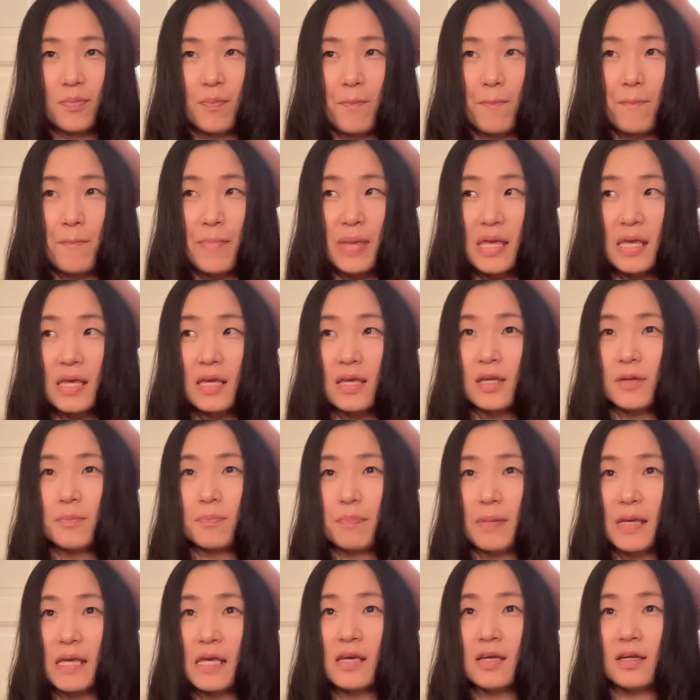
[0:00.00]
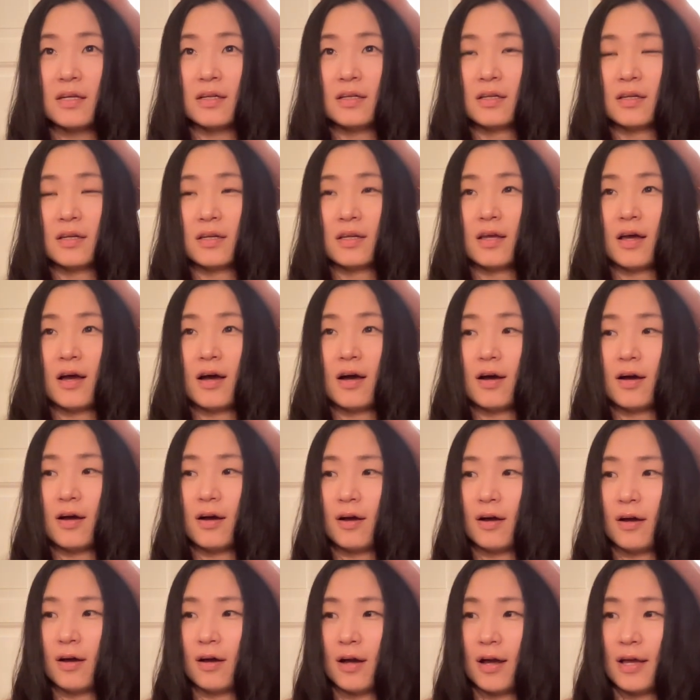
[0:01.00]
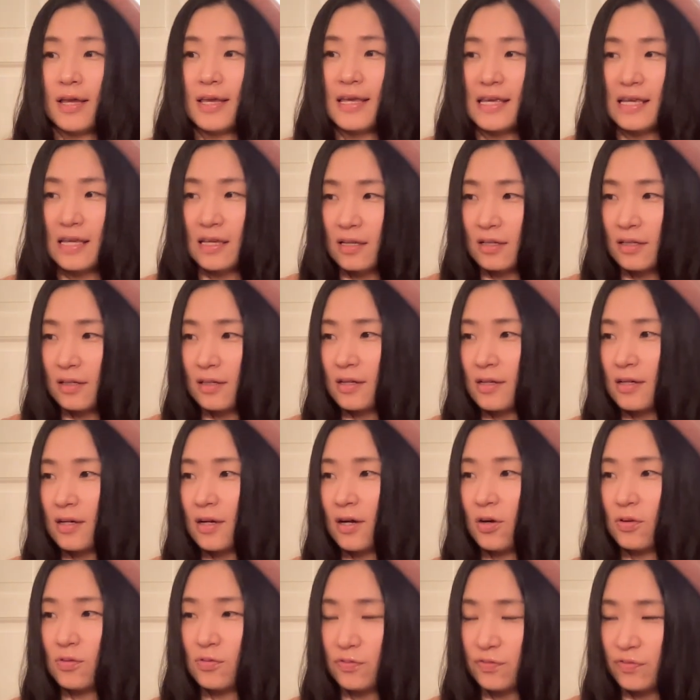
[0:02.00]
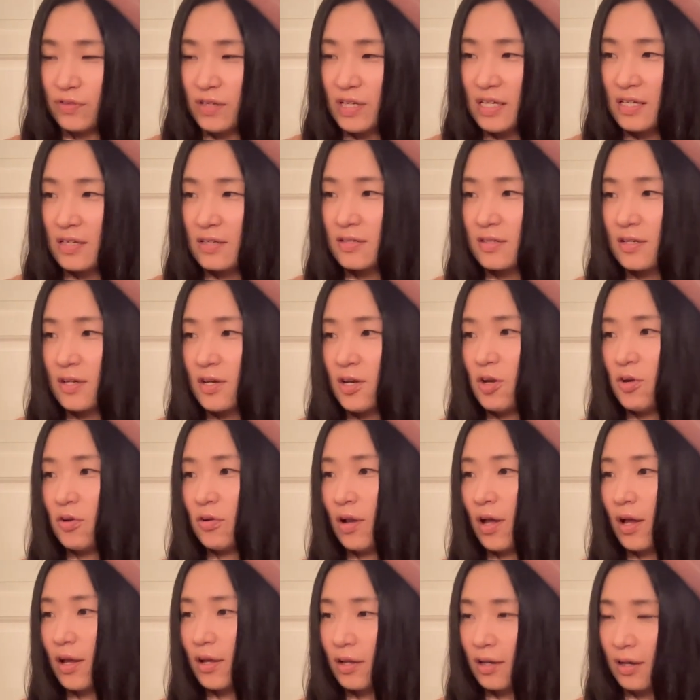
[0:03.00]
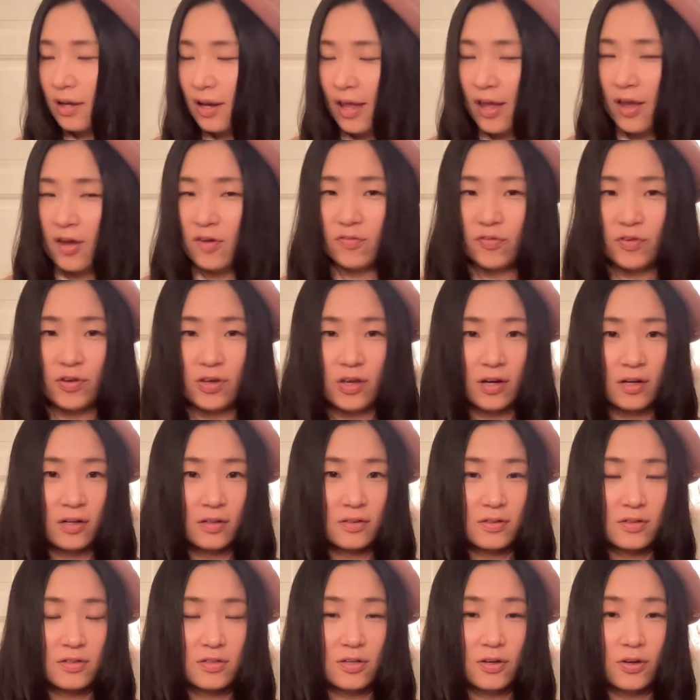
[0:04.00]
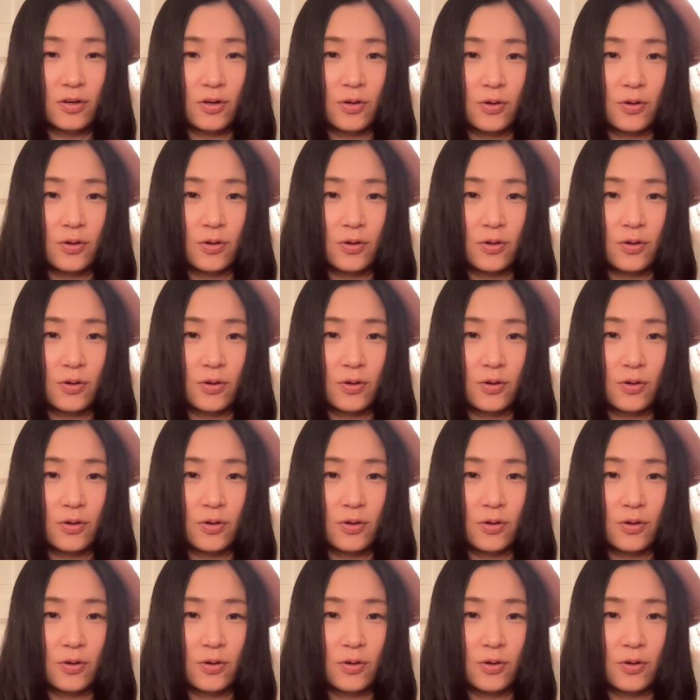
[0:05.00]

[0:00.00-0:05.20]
me being a healer or reader, like clairvoyant,